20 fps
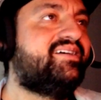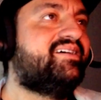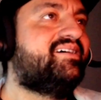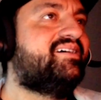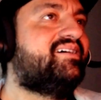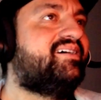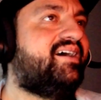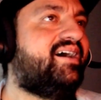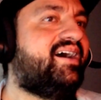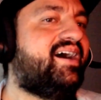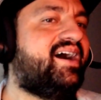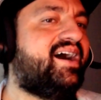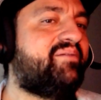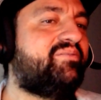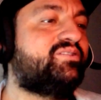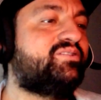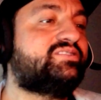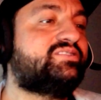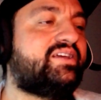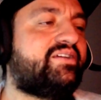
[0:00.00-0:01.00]
Um, looks
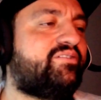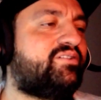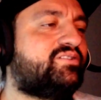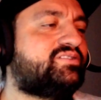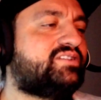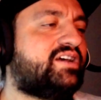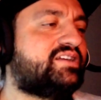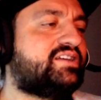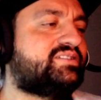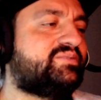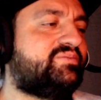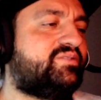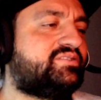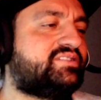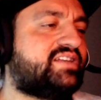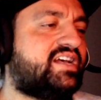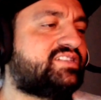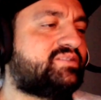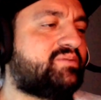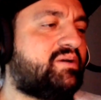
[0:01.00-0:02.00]
there, looks awesome, looks
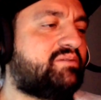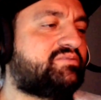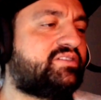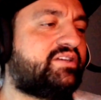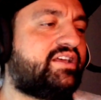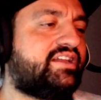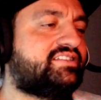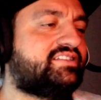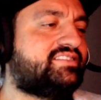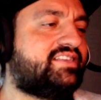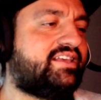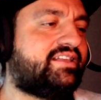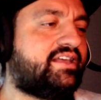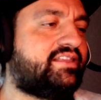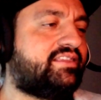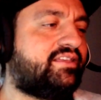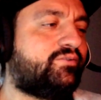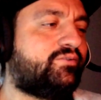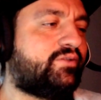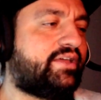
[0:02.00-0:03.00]
awesome. I'm still gonna stick, I think,
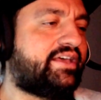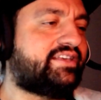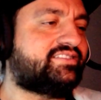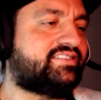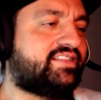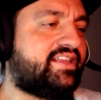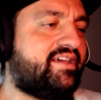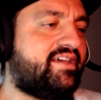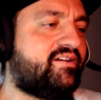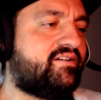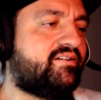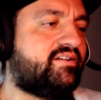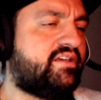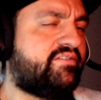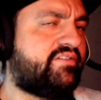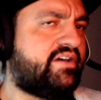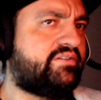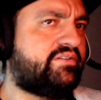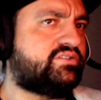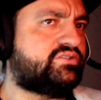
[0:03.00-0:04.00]
to like Slayer if I have
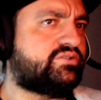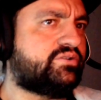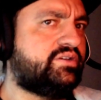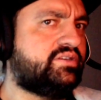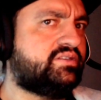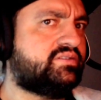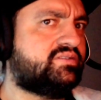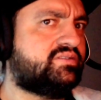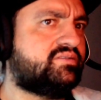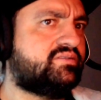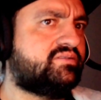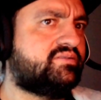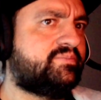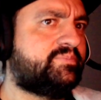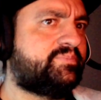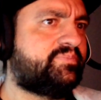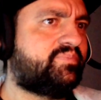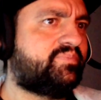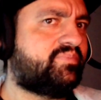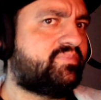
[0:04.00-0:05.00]
a choice.
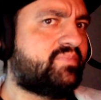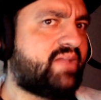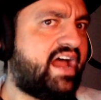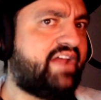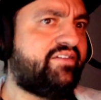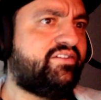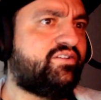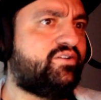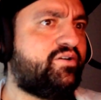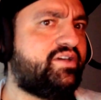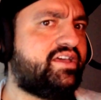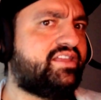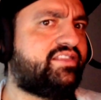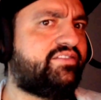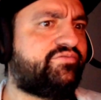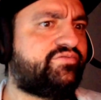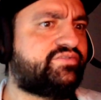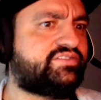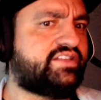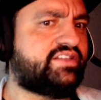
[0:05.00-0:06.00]
I don't know yet if
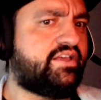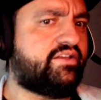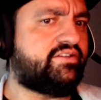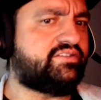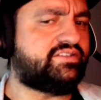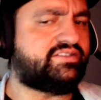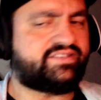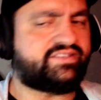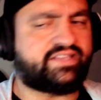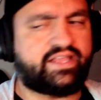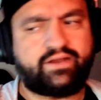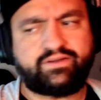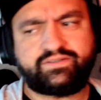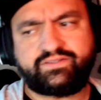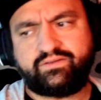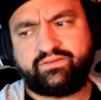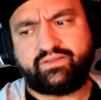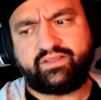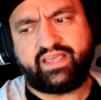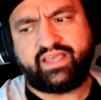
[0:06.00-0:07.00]
Slayer, is Slayer still in
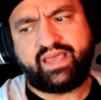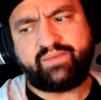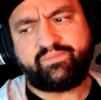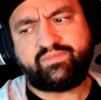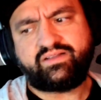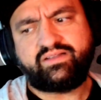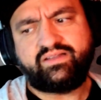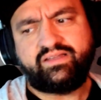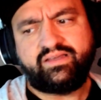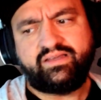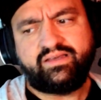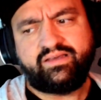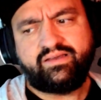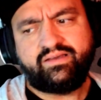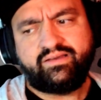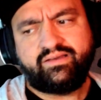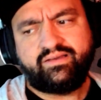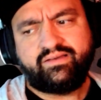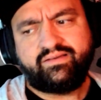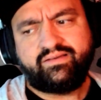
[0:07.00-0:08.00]
the game.
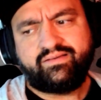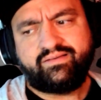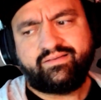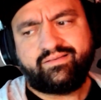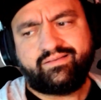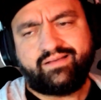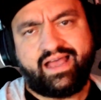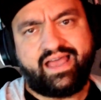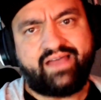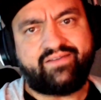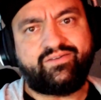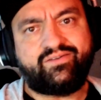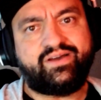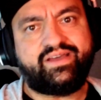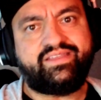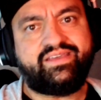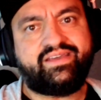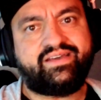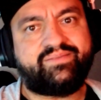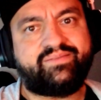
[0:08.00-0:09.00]
I have no
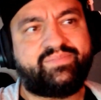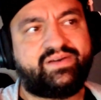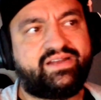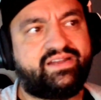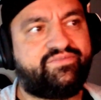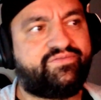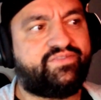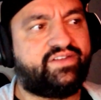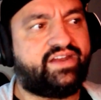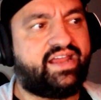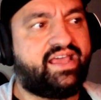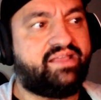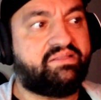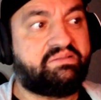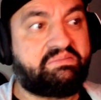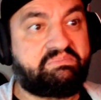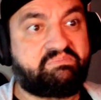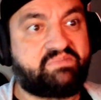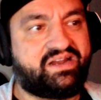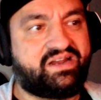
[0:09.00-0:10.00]
idea, but if it ain't,
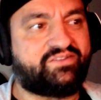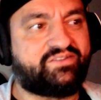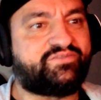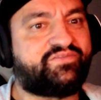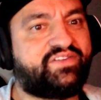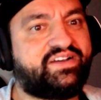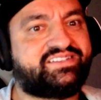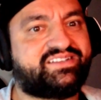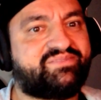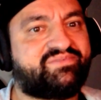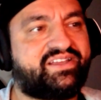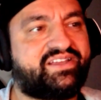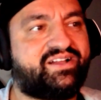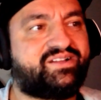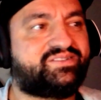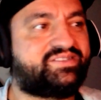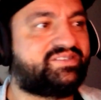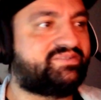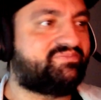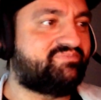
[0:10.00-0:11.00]
we're gonna have to find something
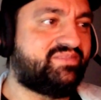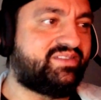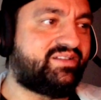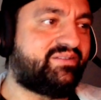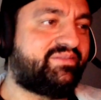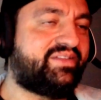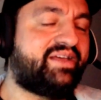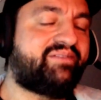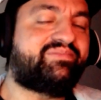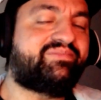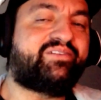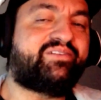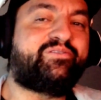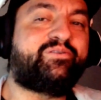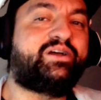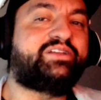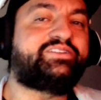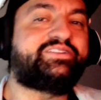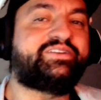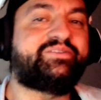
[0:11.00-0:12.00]
else. Until then, thanks for
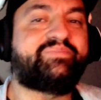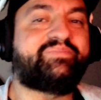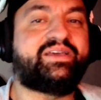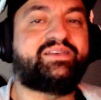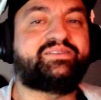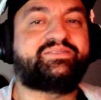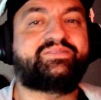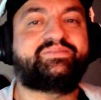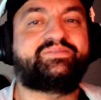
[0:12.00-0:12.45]
watching. Peace.